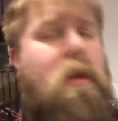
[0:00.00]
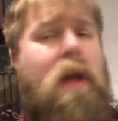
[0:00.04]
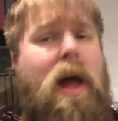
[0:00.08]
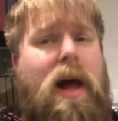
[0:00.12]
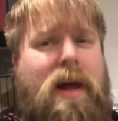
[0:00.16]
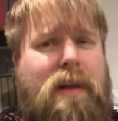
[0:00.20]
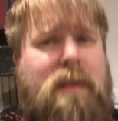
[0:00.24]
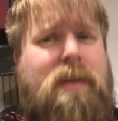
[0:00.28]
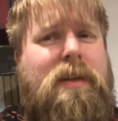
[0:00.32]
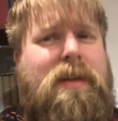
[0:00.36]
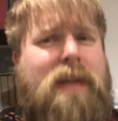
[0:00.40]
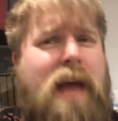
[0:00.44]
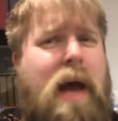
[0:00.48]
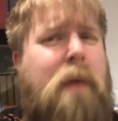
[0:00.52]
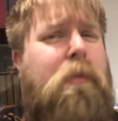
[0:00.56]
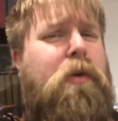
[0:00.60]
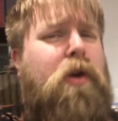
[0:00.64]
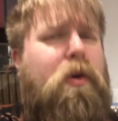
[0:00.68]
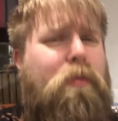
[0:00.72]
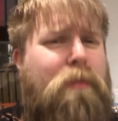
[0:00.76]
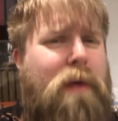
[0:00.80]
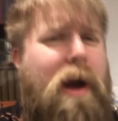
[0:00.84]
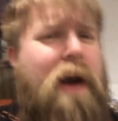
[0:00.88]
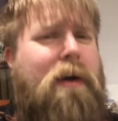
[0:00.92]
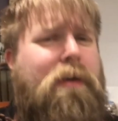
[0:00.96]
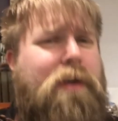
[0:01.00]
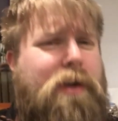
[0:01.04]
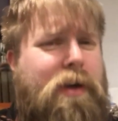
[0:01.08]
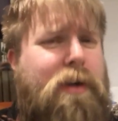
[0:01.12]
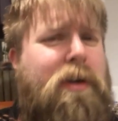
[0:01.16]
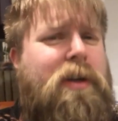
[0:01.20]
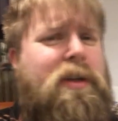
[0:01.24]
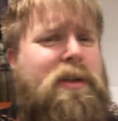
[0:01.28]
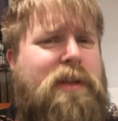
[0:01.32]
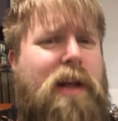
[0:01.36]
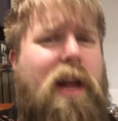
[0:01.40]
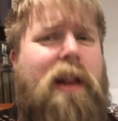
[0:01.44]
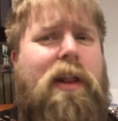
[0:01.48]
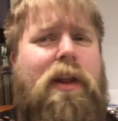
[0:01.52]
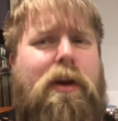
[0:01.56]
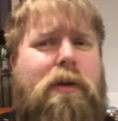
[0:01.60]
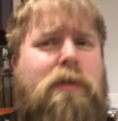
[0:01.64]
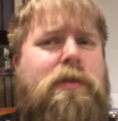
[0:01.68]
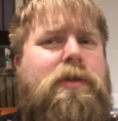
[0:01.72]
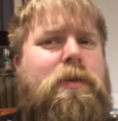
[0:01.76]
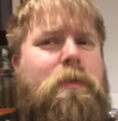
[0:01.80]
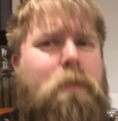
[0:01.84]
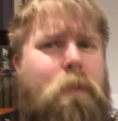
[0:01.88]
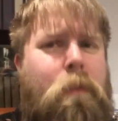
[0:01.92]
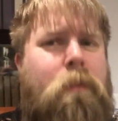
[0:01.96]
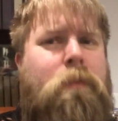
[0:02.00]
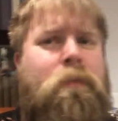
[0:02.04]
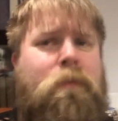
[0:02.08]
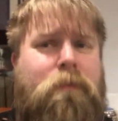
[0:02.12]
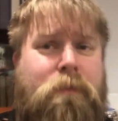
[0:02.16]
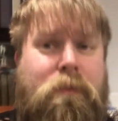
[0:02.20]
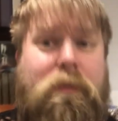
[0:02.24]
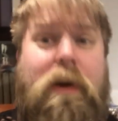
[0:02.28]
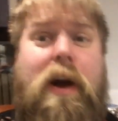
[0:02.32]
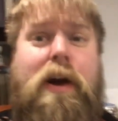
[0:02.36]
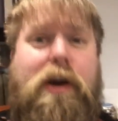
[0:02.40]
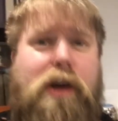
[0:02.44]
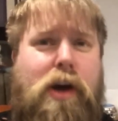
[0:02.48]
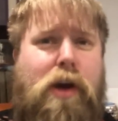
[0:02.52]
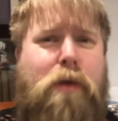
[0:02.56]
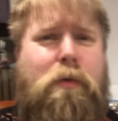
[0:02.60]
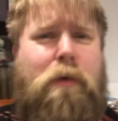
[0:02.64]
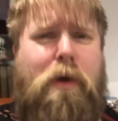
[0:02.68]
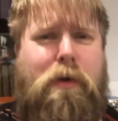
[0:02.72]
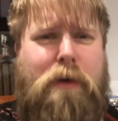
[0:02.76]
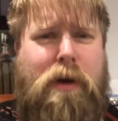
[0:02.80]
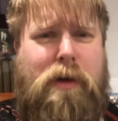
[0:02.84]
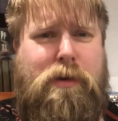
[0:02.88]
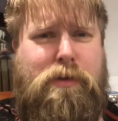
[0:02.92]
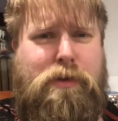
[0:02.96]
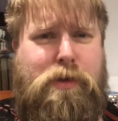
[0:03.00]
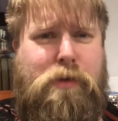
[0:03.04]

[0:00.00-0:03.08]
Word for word: That's a damn good brownie. You could sell those. Very good. Well done,